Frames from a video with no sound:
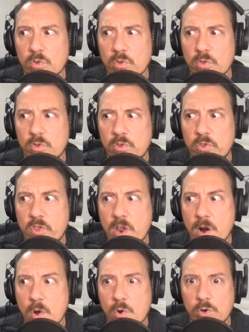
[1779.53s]

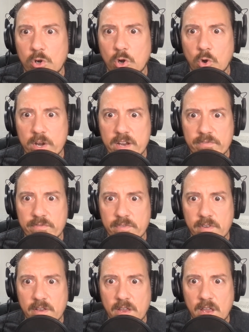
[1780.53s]
their own grief
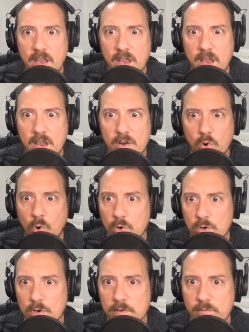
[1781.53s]
and
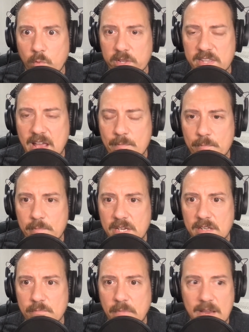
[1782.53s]
horror of what that
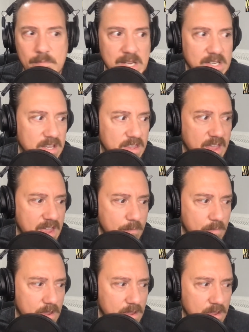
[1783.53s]
might mean to
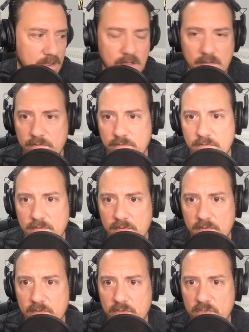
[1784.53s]
them if
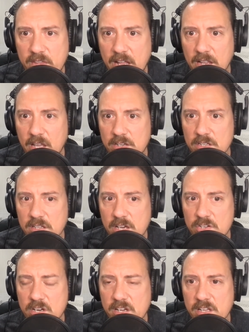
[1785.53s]
that
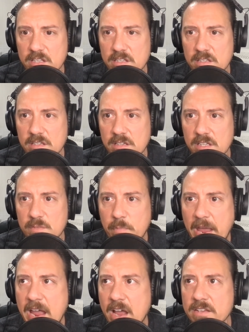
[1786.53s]
legislation gets
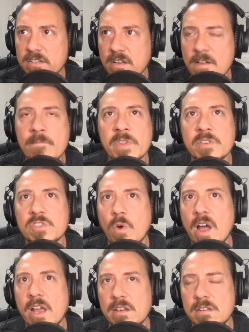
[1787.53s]
passed. So
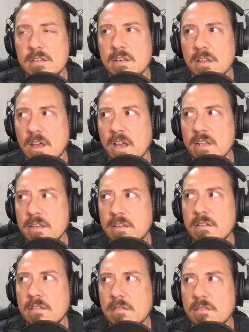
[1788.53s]
I had
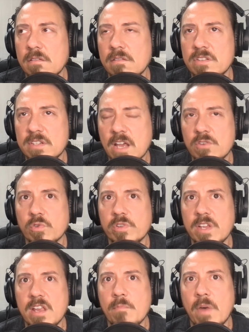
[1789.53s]

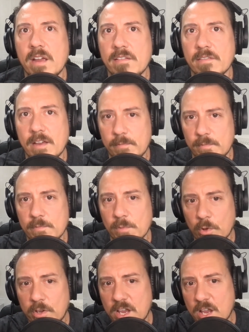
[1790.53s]
scheduled in I'm
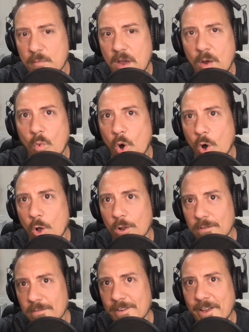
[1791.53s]
looking at my
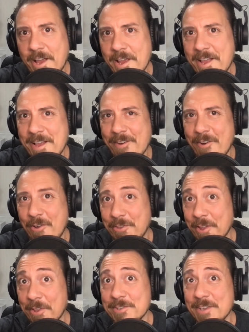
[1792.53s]
wall on
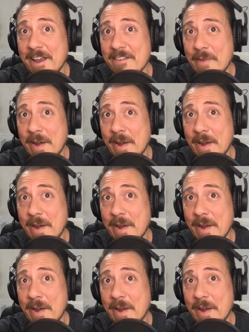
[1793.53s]
the other side of my